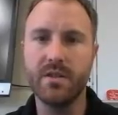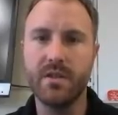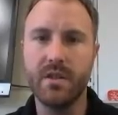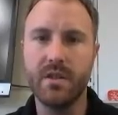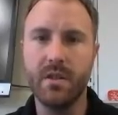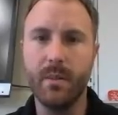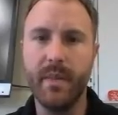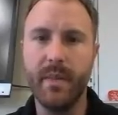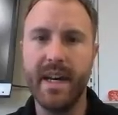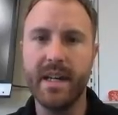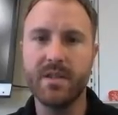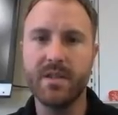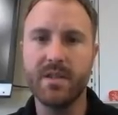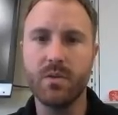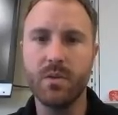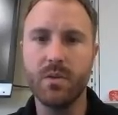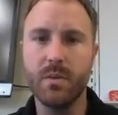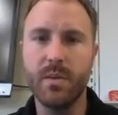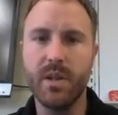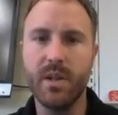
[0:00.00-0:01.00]
So the
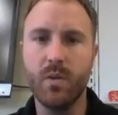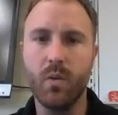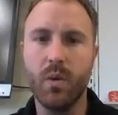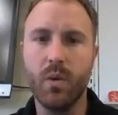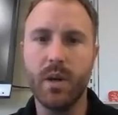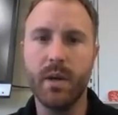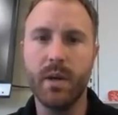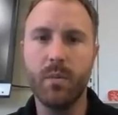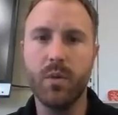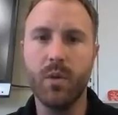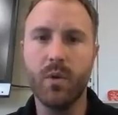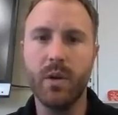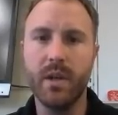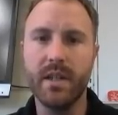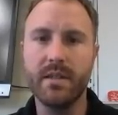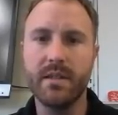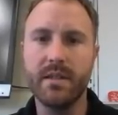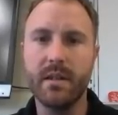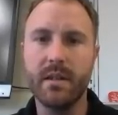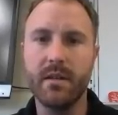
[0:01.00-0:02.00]
mass would be
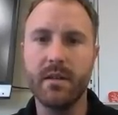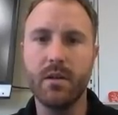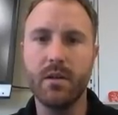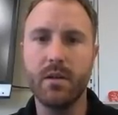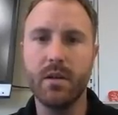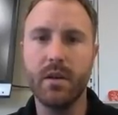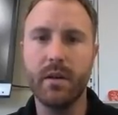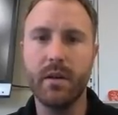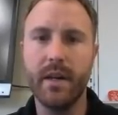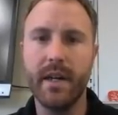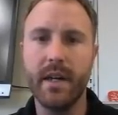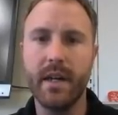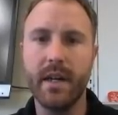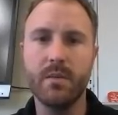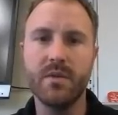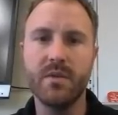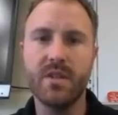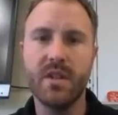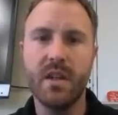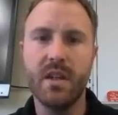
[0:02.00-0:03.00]
1.0
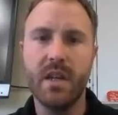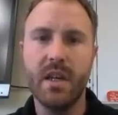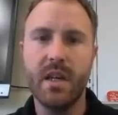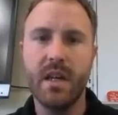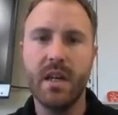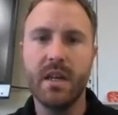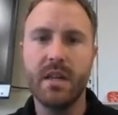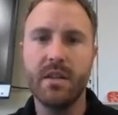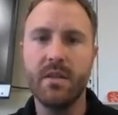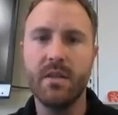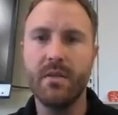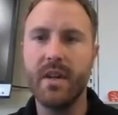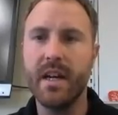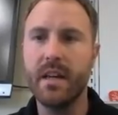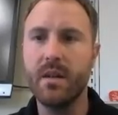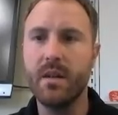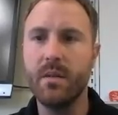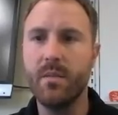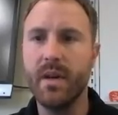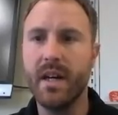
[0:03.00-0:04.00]
grams
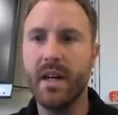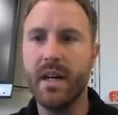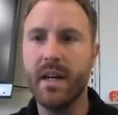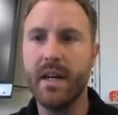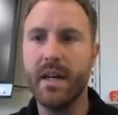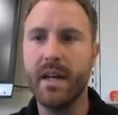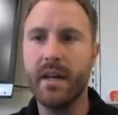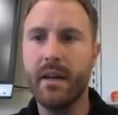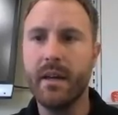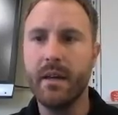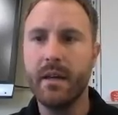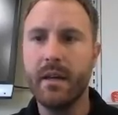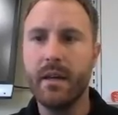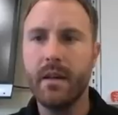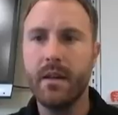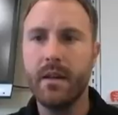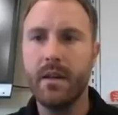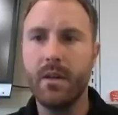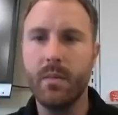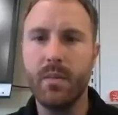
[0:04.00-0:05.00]
divided by
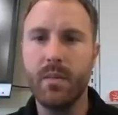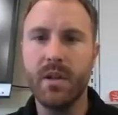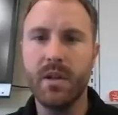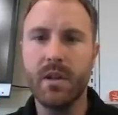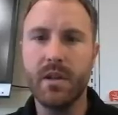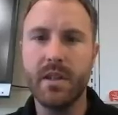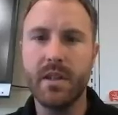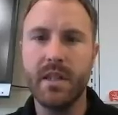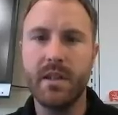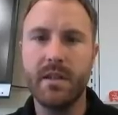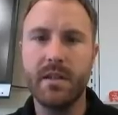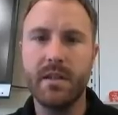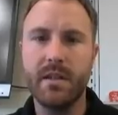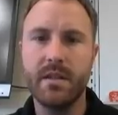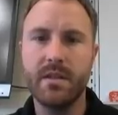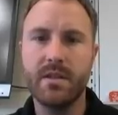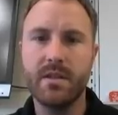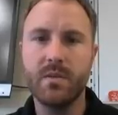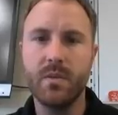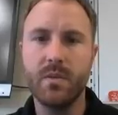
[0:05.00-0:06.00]
the
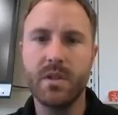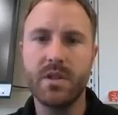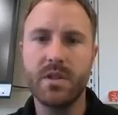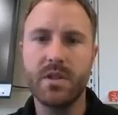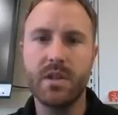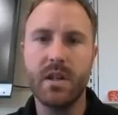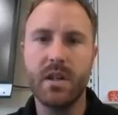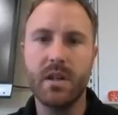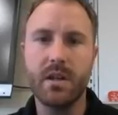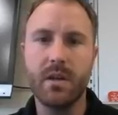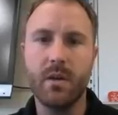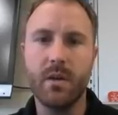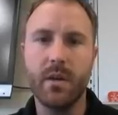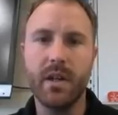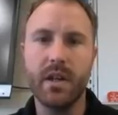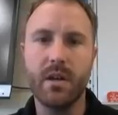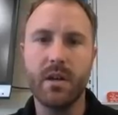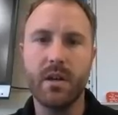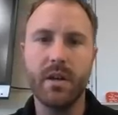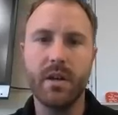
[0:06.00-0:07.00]
milliliters, which are
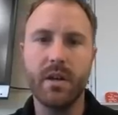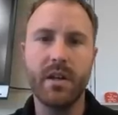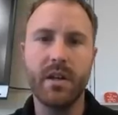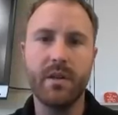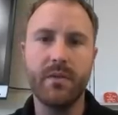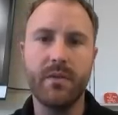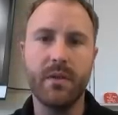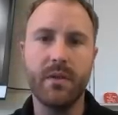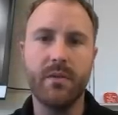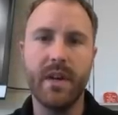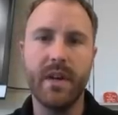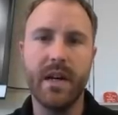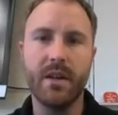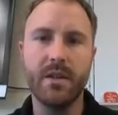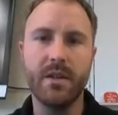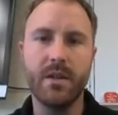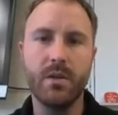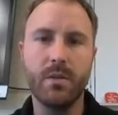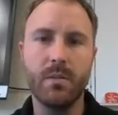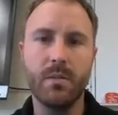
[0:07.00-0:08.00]
going to go here for
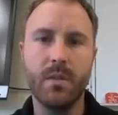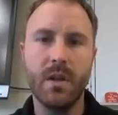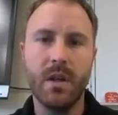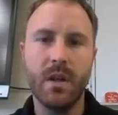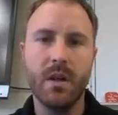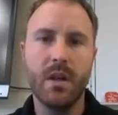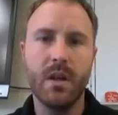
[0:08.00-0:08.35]
volume,